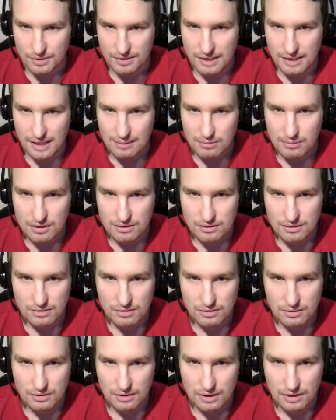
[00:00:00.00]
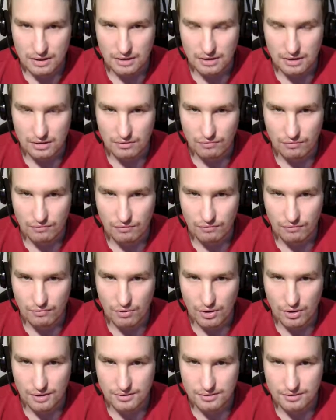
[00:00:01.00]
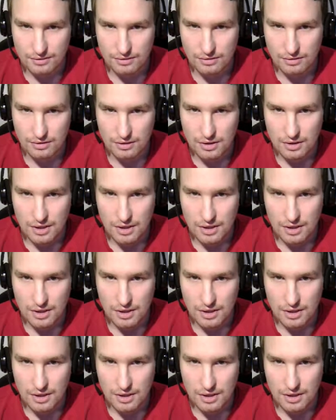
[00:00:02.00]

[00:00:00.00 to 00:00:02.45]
tables in the first